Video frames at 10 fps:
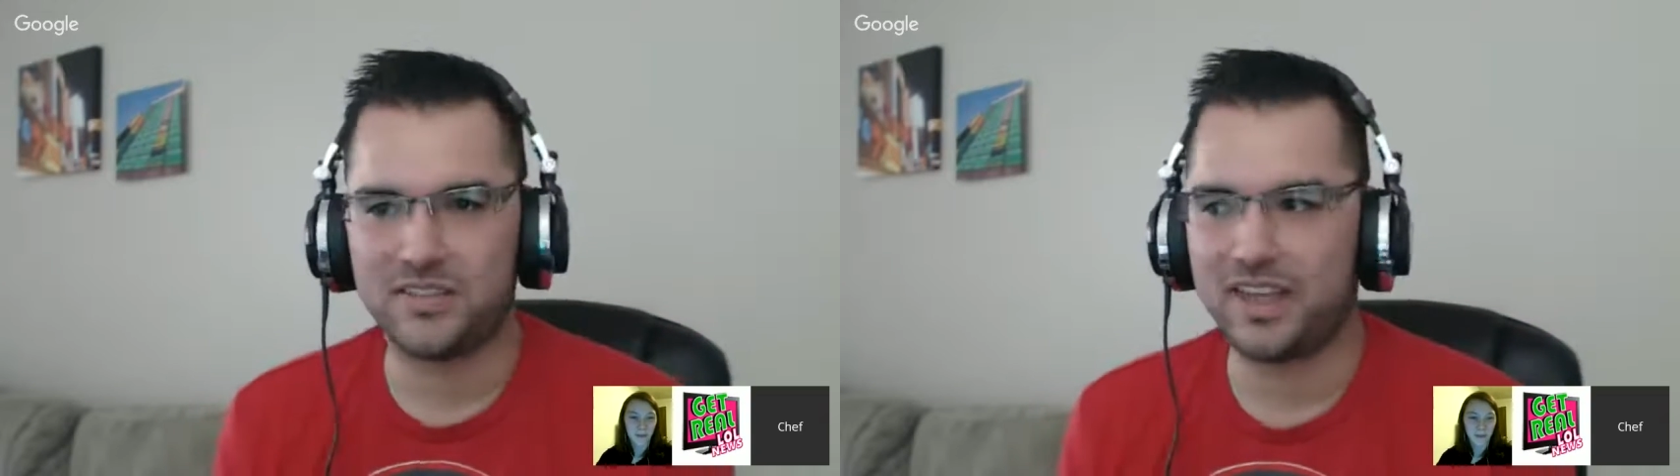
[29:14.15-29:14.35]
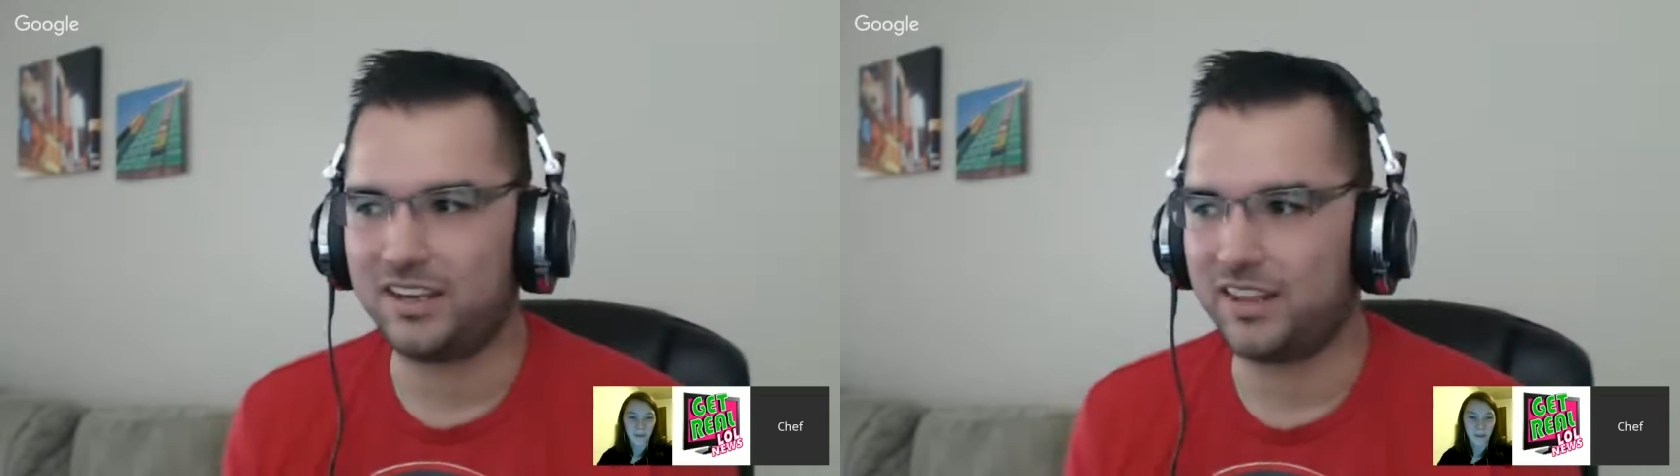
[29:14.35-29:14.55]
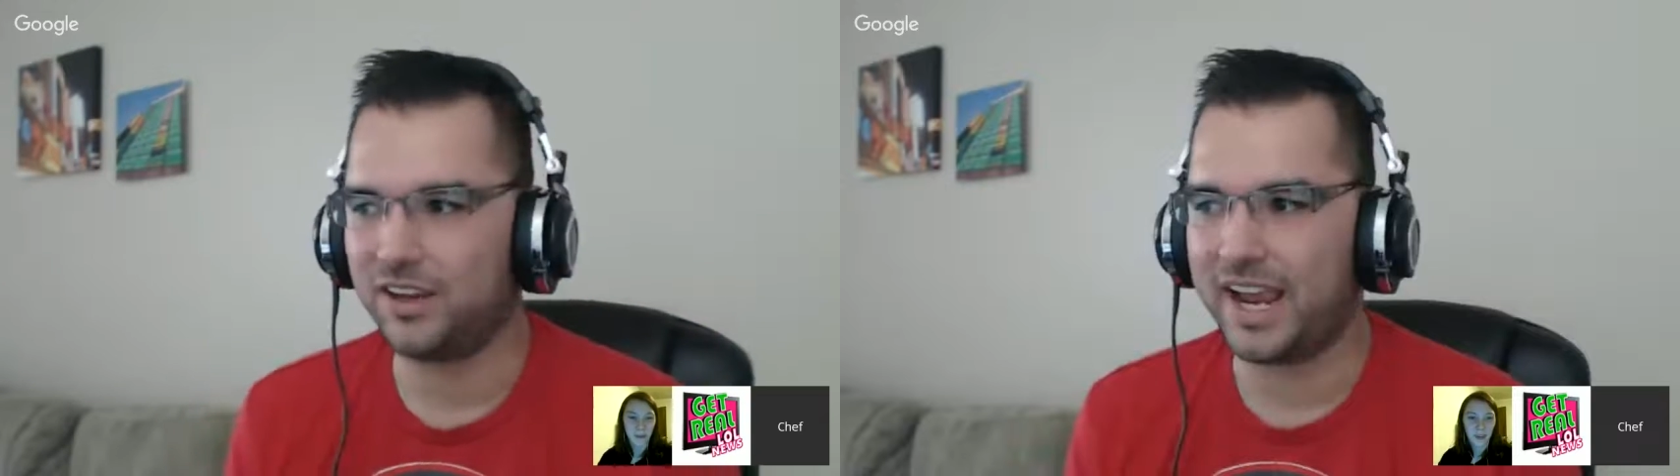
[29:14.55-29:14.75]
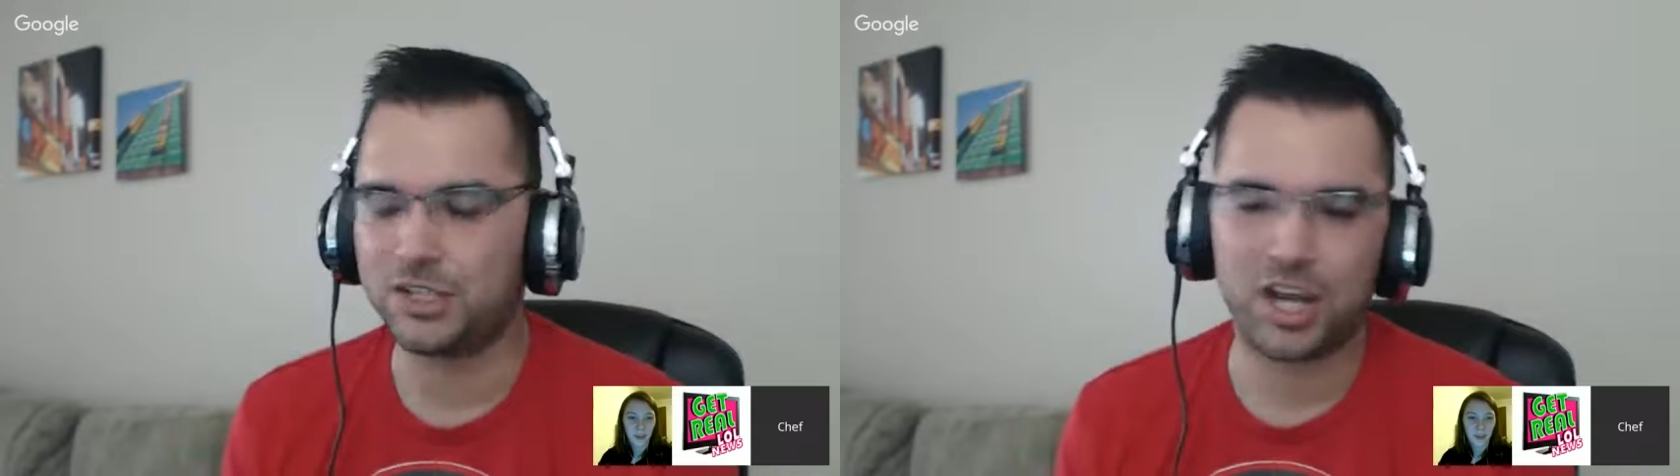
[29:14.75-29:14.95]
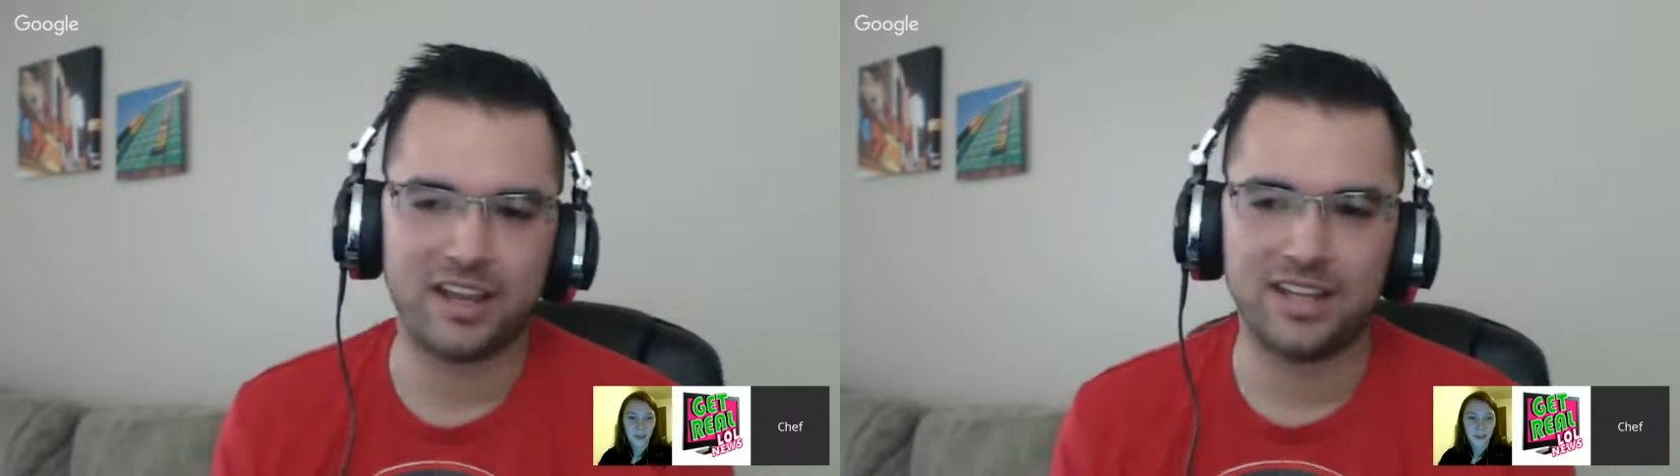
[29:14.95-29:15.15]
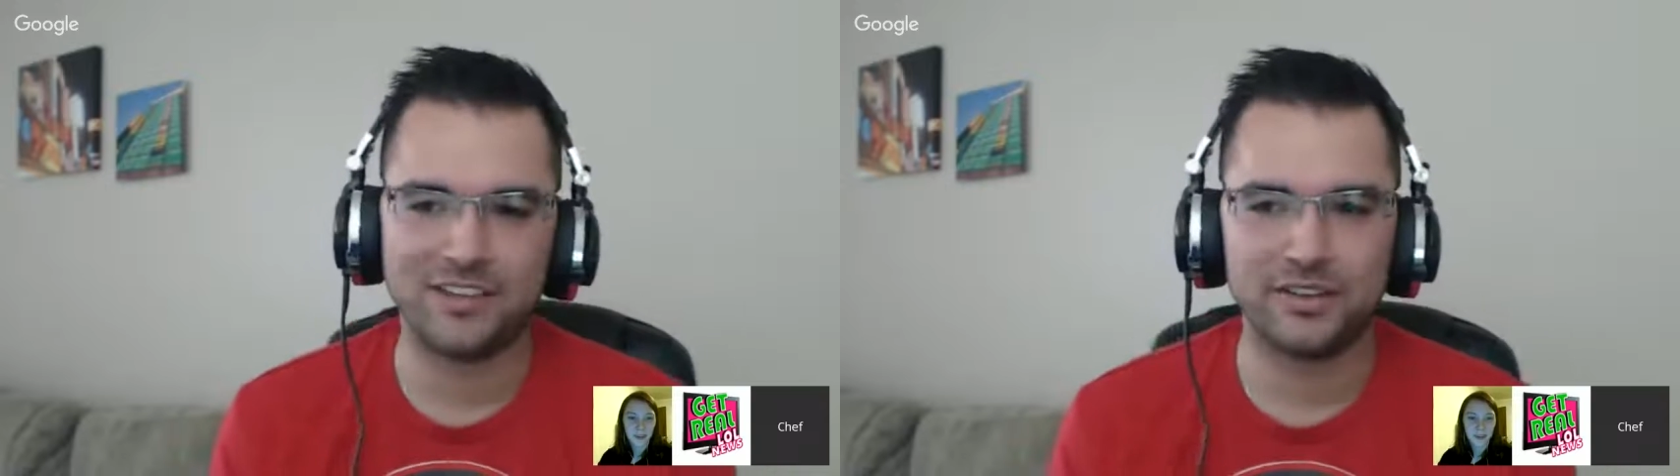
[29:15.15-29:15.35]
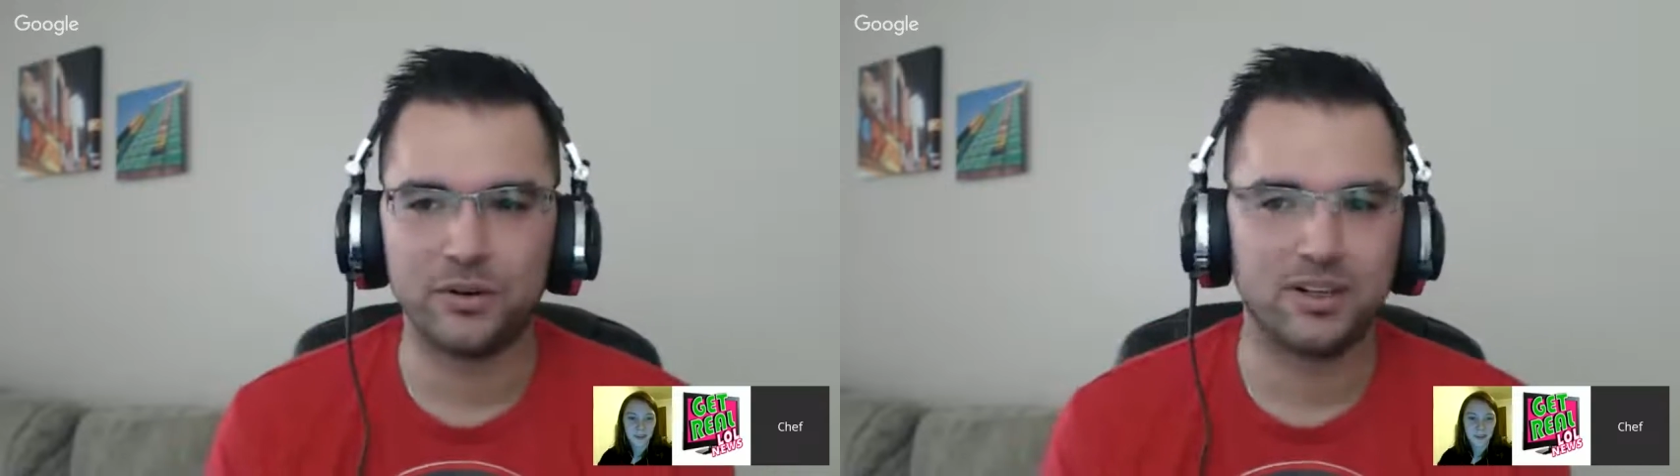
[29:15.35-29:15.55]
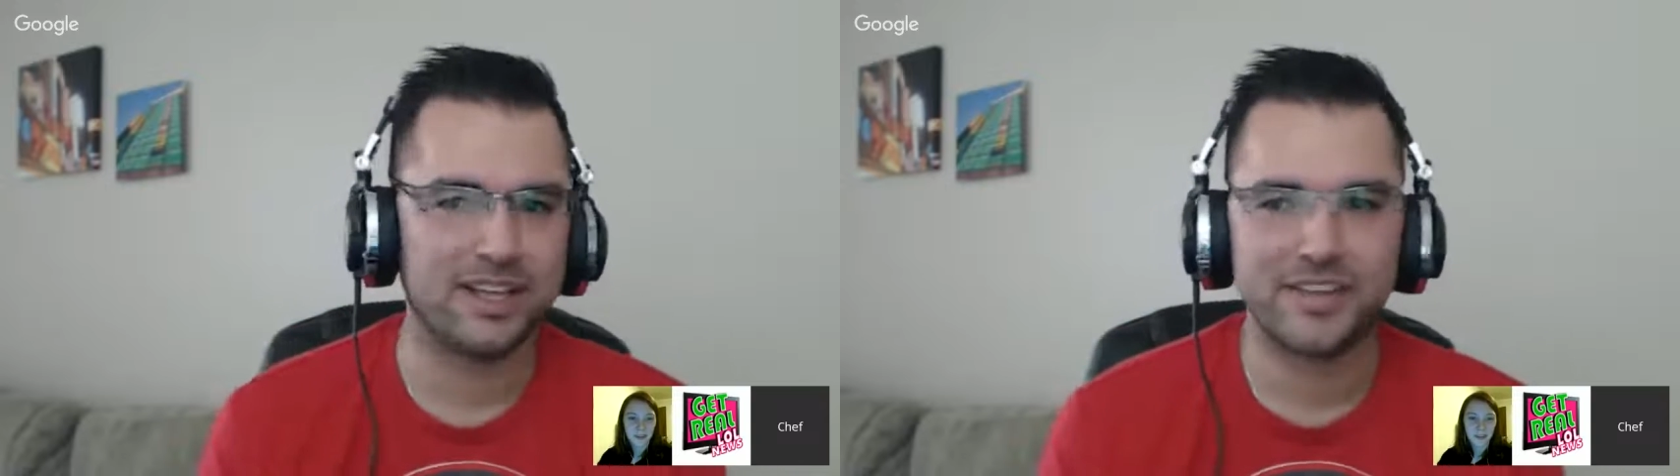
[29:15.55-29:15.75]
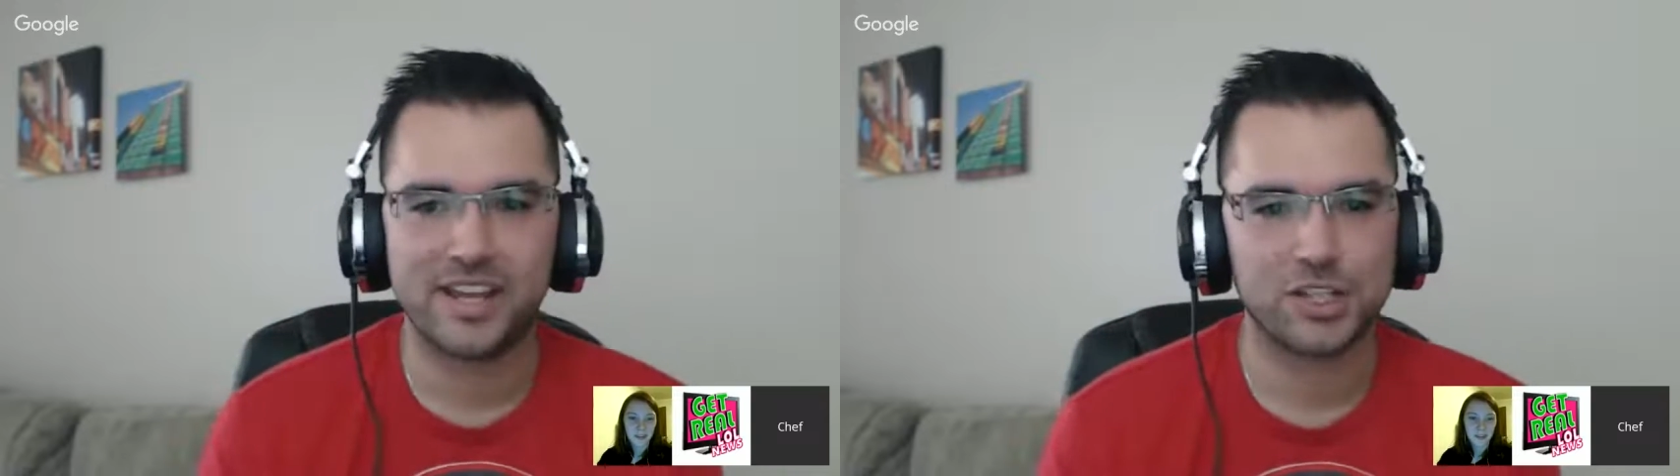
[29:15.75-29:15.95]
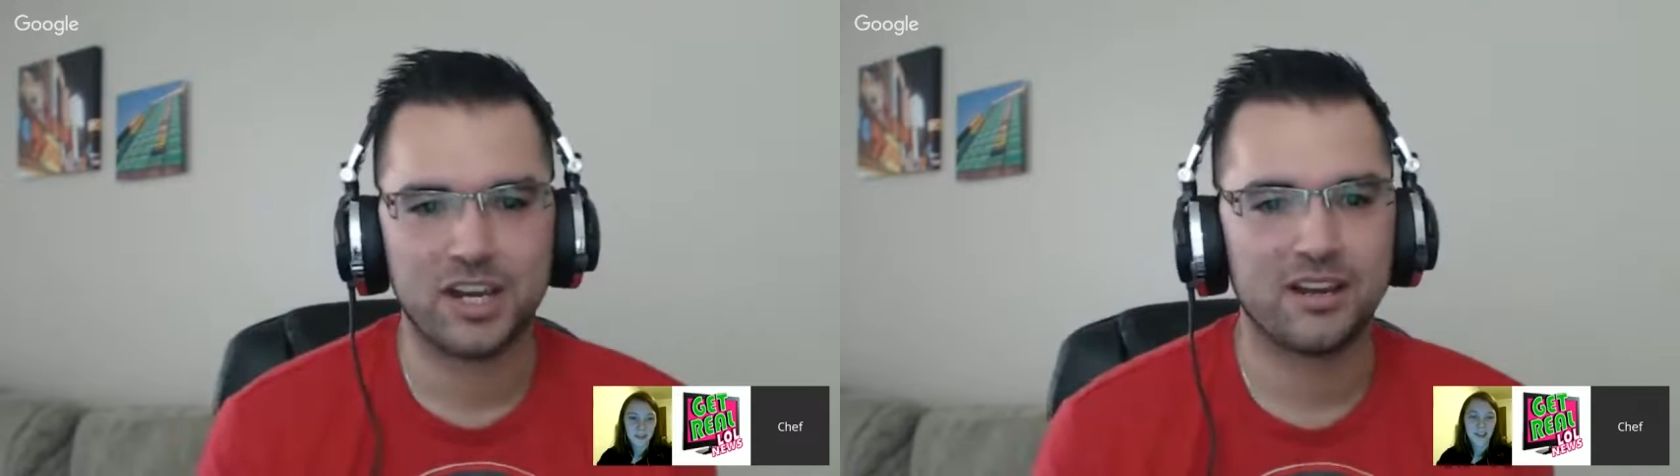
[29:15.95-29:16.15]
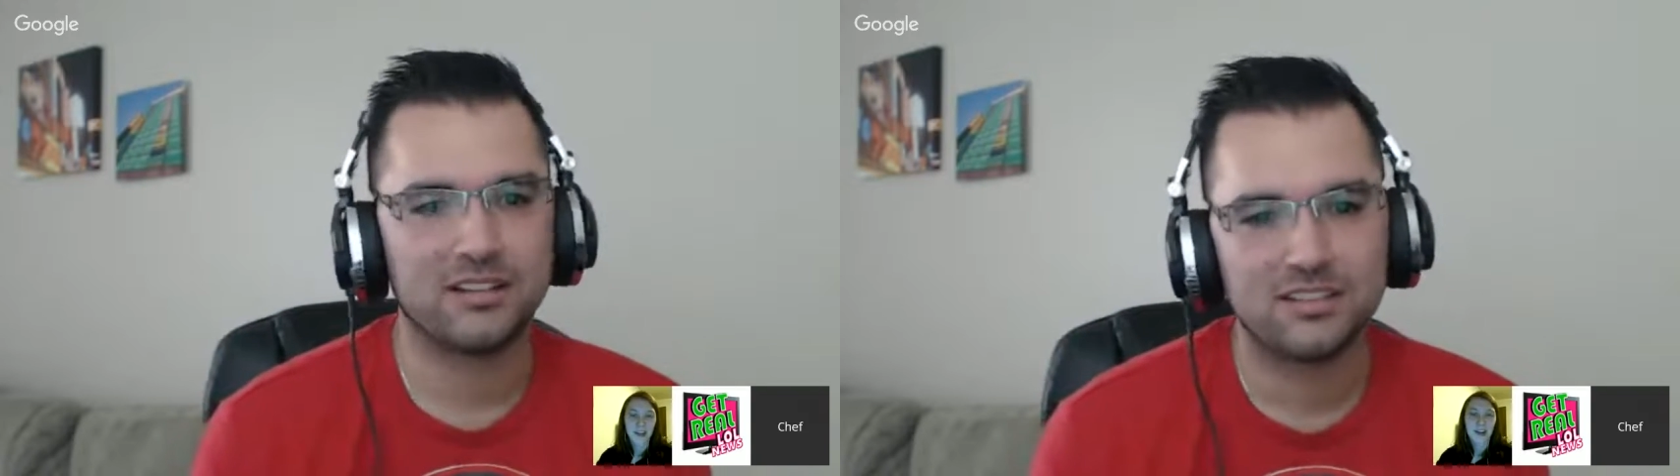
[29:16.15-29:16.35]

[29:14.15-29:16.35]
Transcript: and then either HK11 or 11HK.